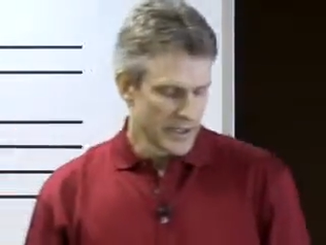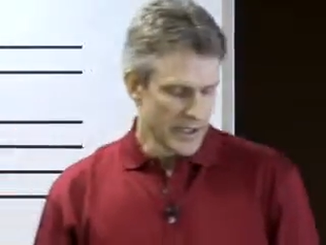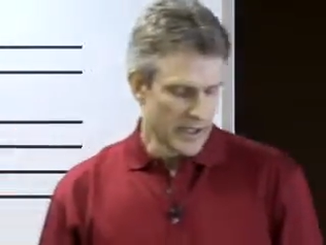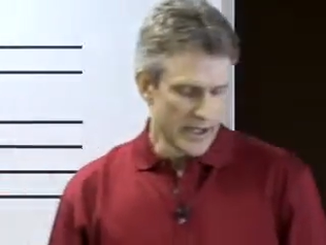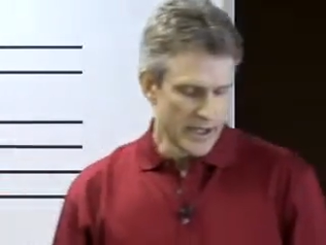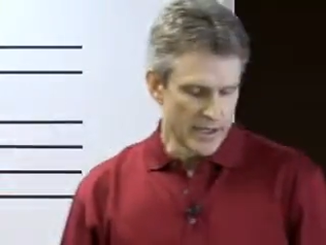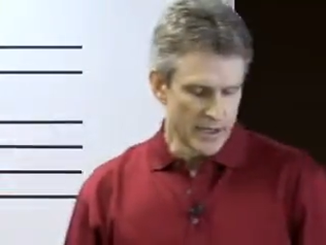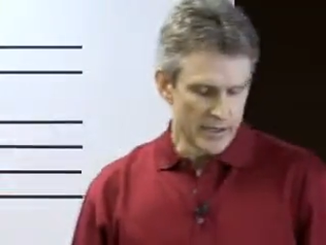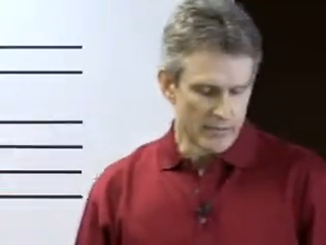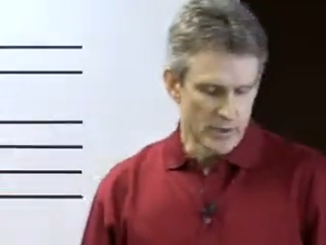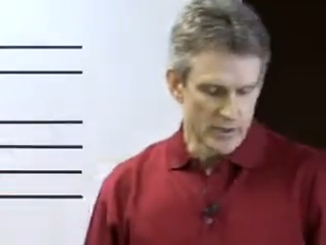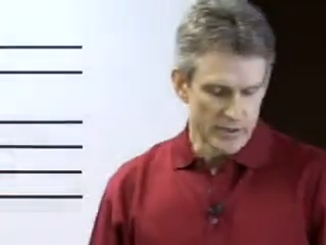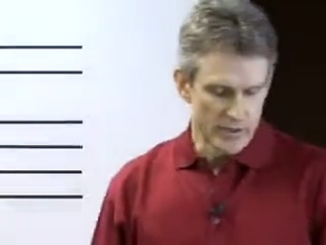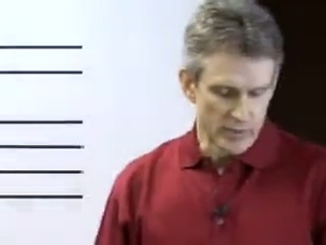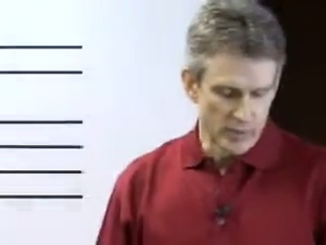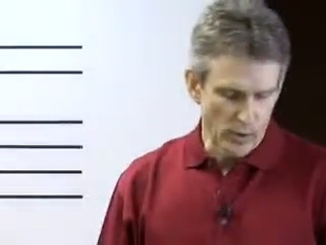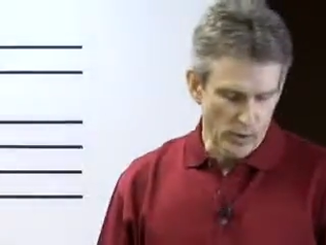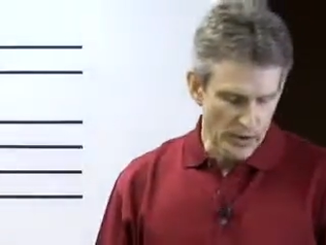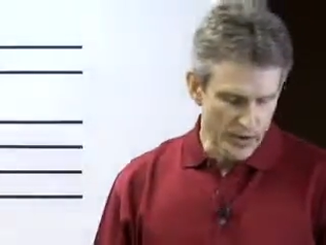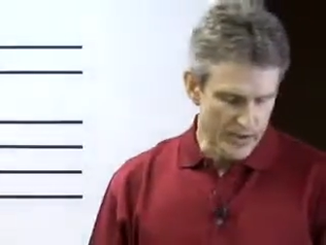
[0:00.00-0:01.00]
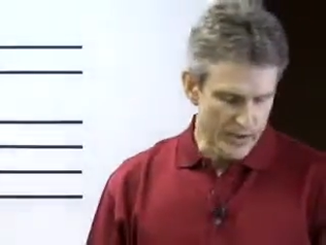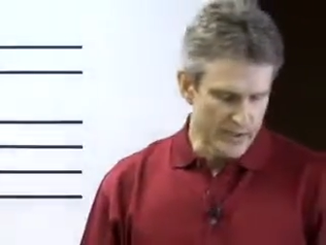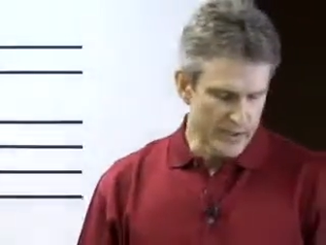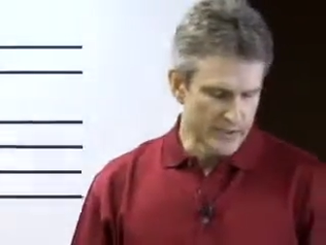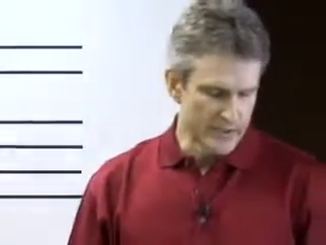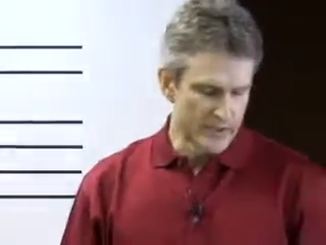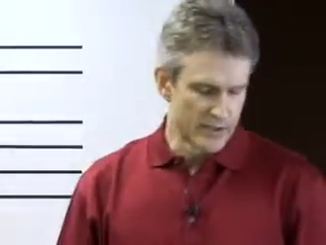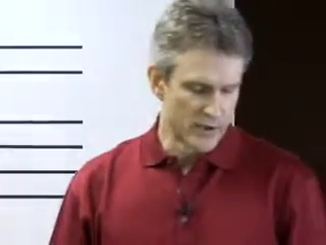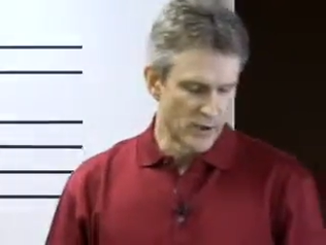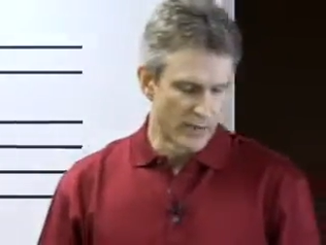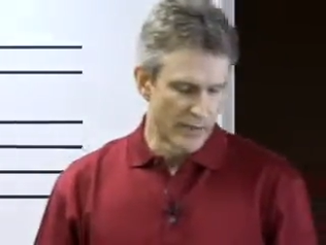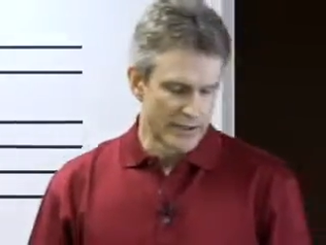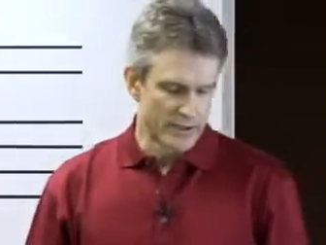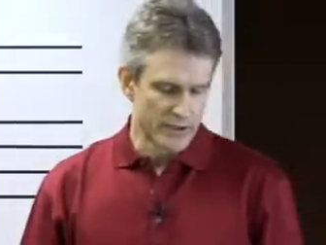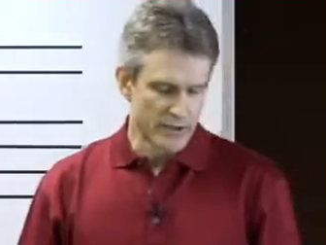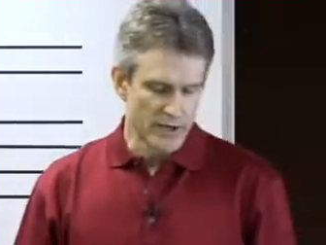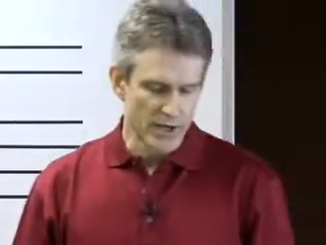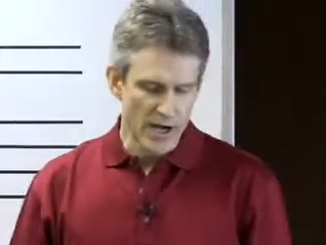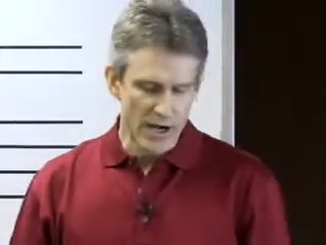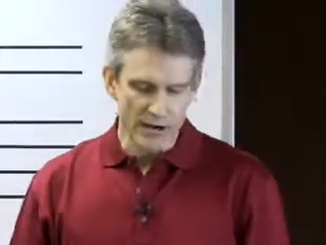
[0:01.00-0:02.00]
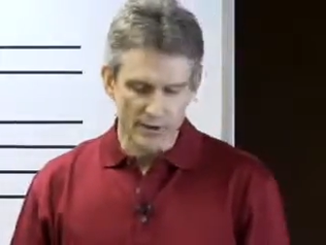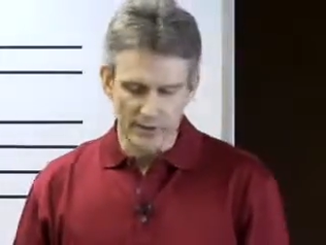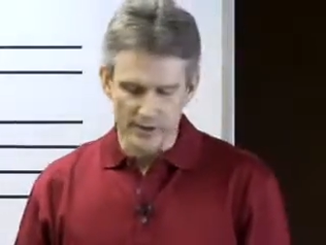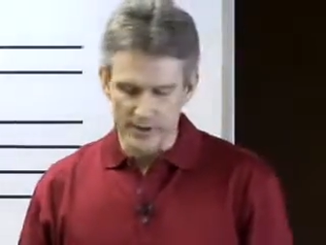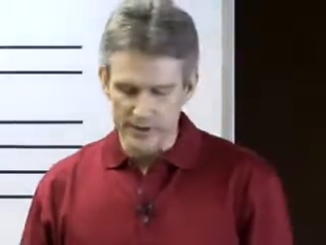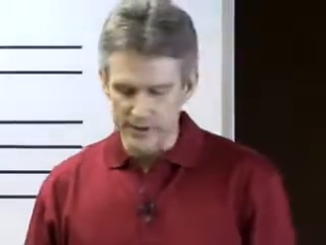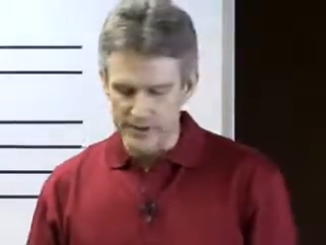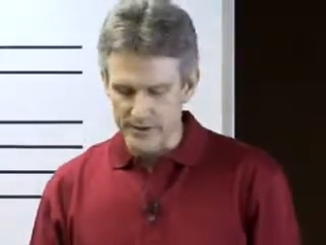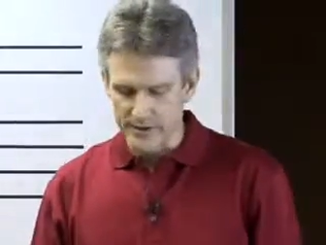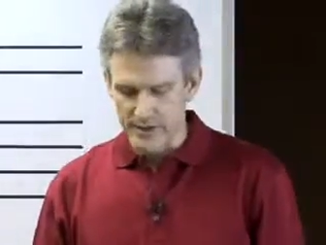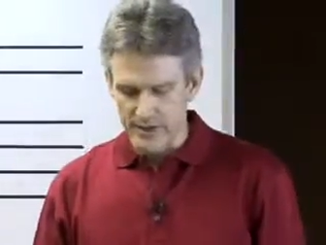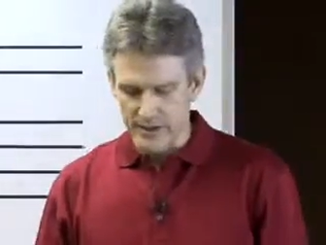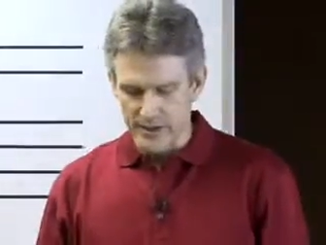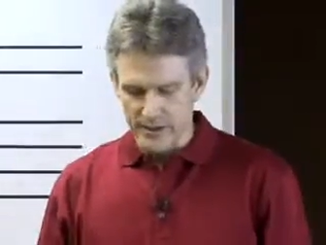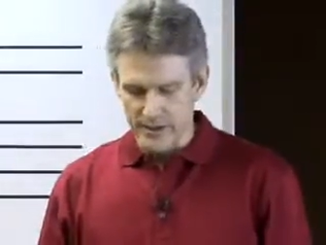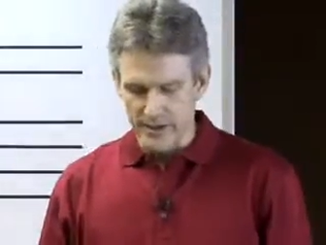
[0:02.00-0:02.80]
And the most important things to know about the chakras